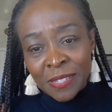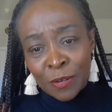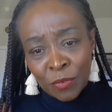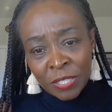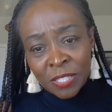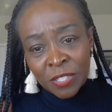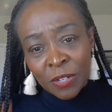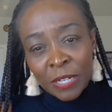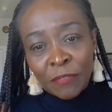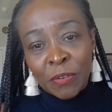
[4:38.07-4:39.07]
I
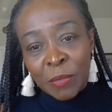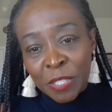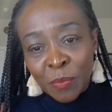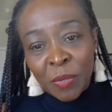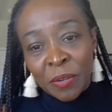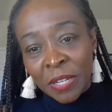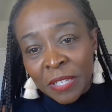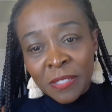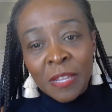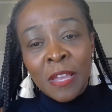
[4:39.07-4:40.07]
restarted from
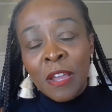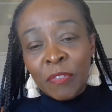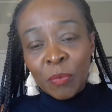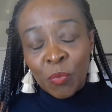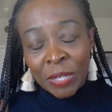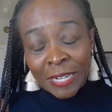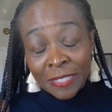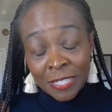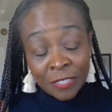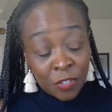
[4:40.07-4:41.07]
experience from what I
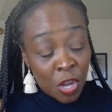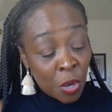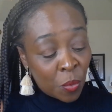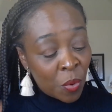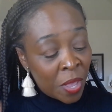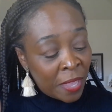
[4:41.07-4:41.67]
did know.